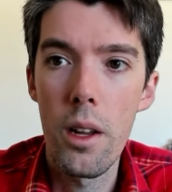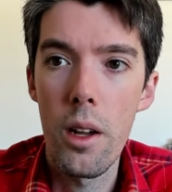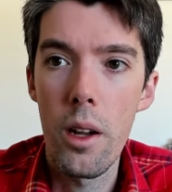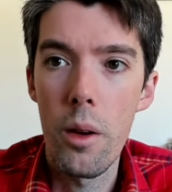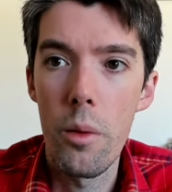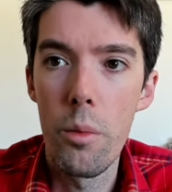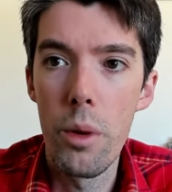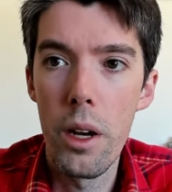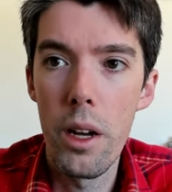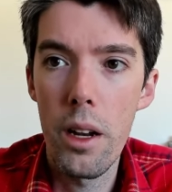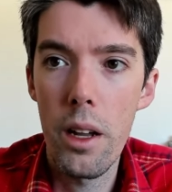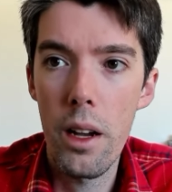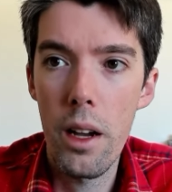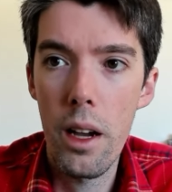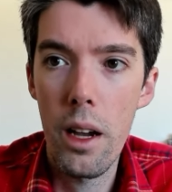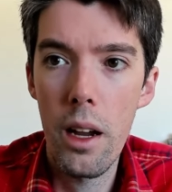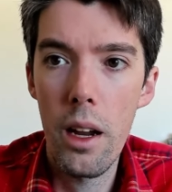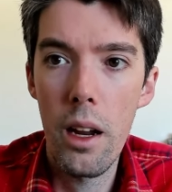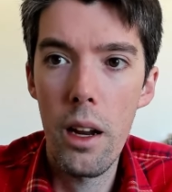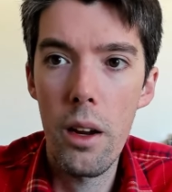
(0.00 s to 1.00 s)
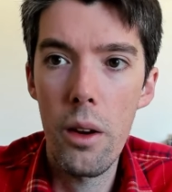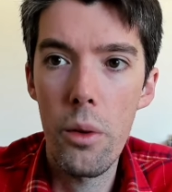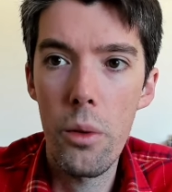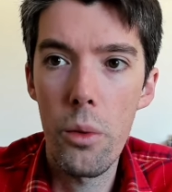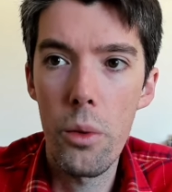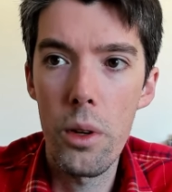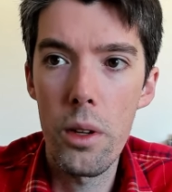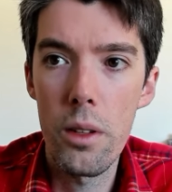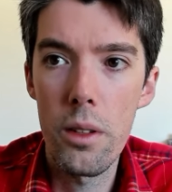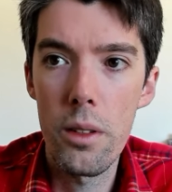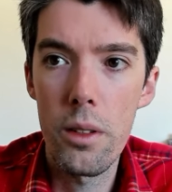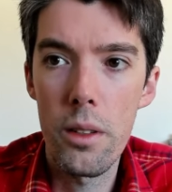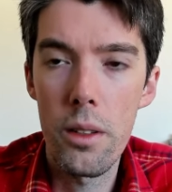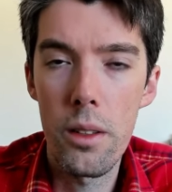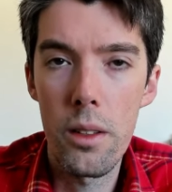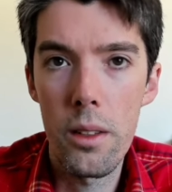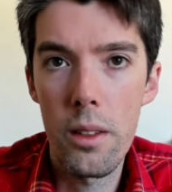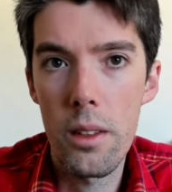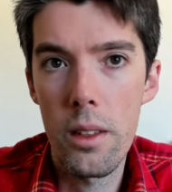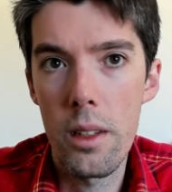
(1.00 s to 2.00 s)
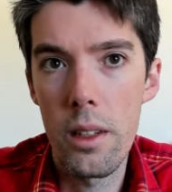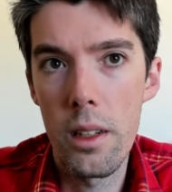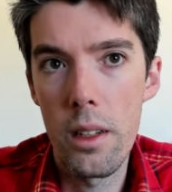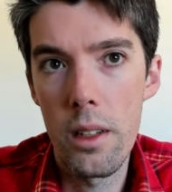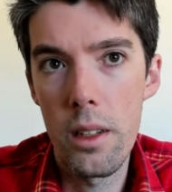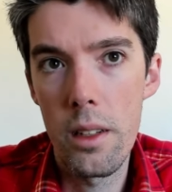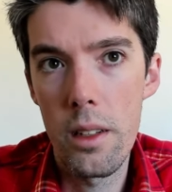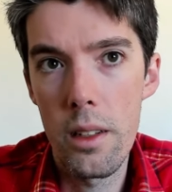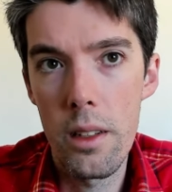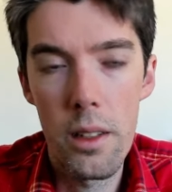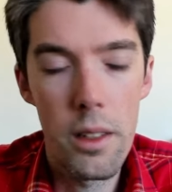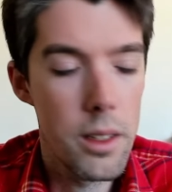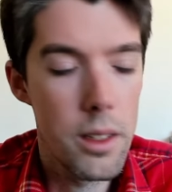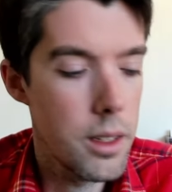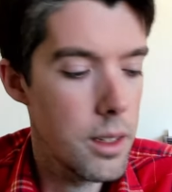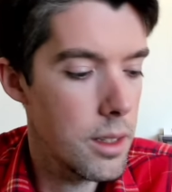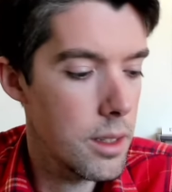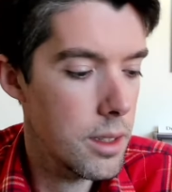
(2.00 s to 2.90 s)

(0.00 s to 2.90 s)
But I will uh,